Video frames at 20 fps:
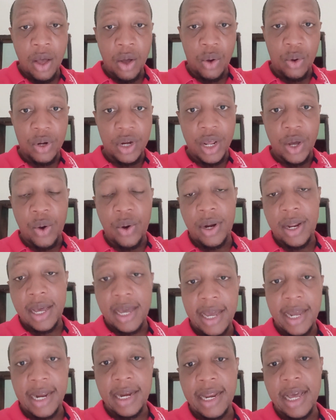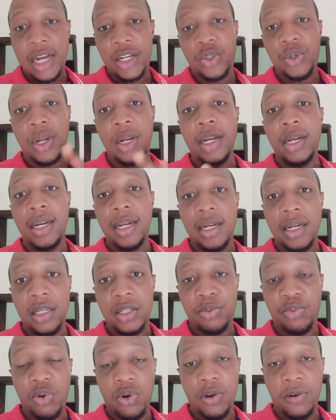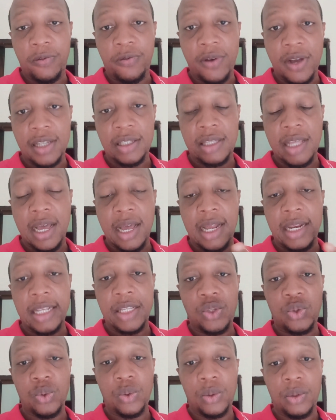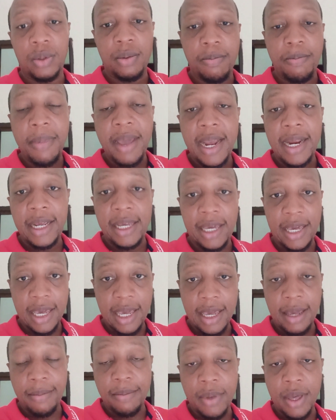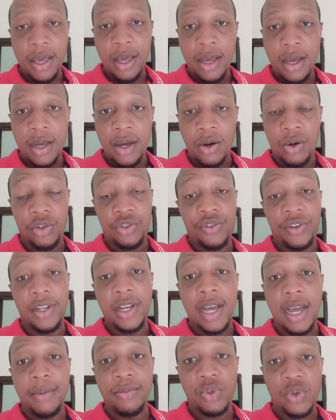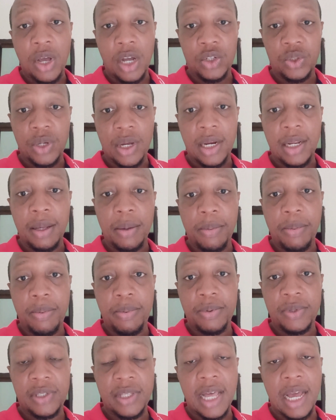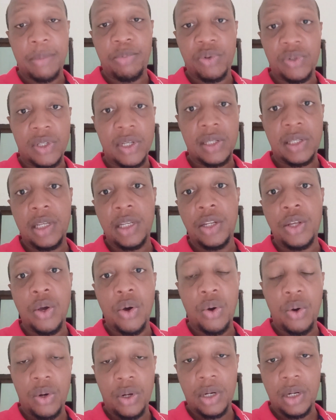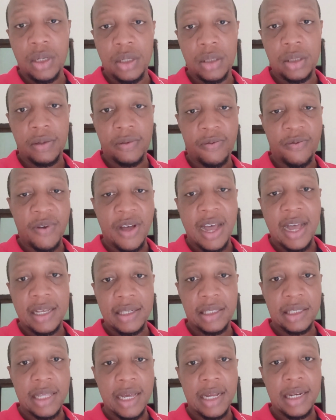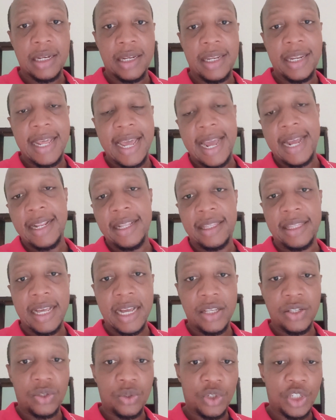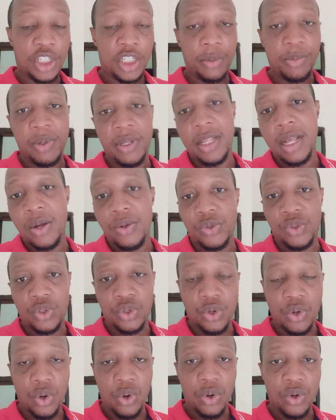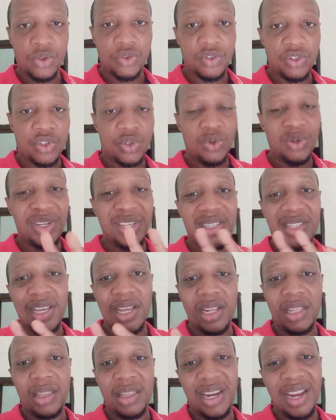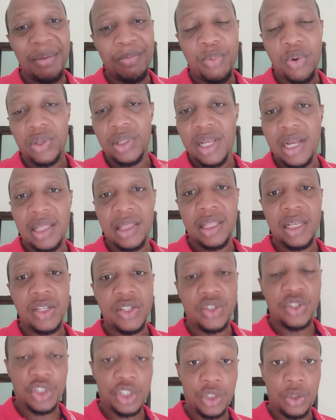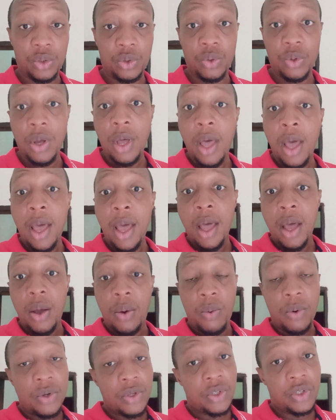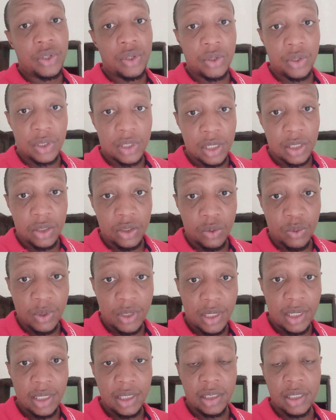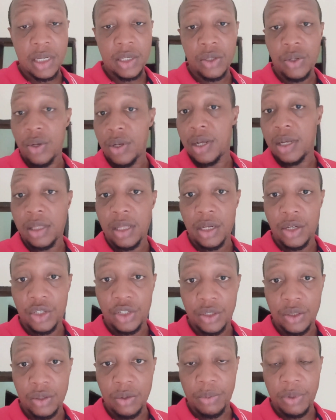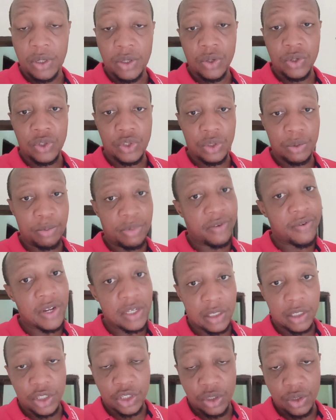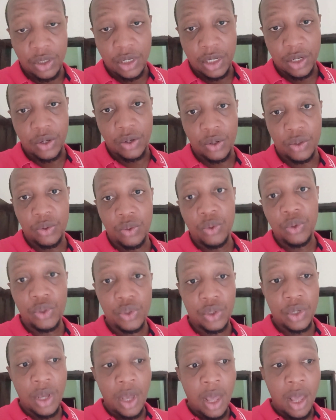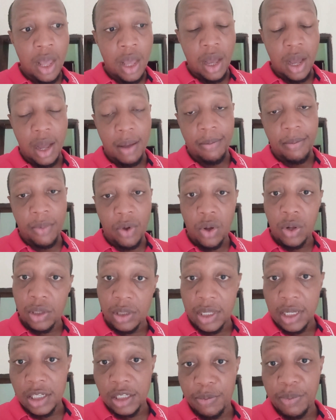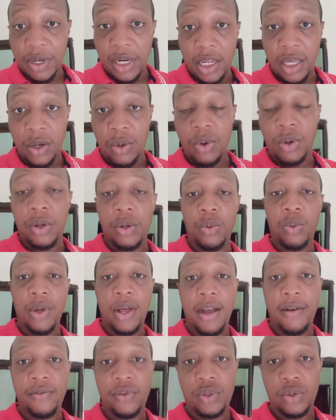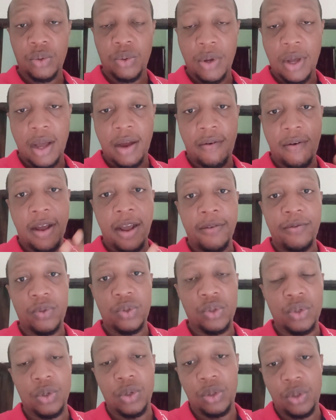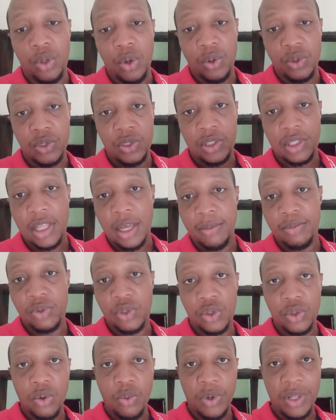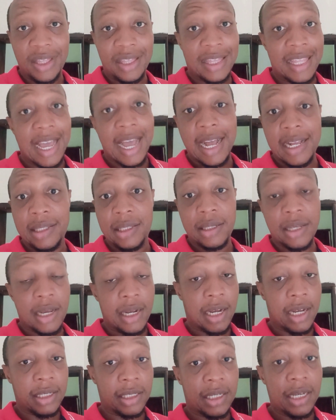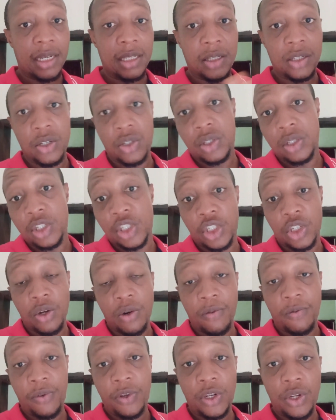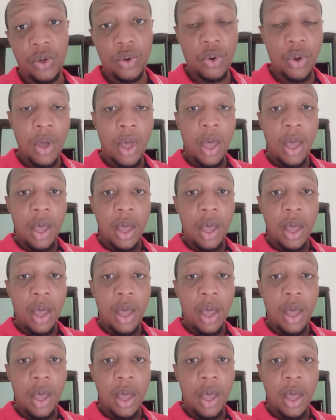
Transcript: on the other end actually need this product faster, and it will make him or trigger him to actually start processing your orders fast, and then tends to ship it down to your country. So these are the 3 important things you should do. Once you're settled with these, there's no other thing you should do, because be rest assured that your goods, all things being equal, will have to arrive to your doorstep. So with that, like I said, it's just a short video.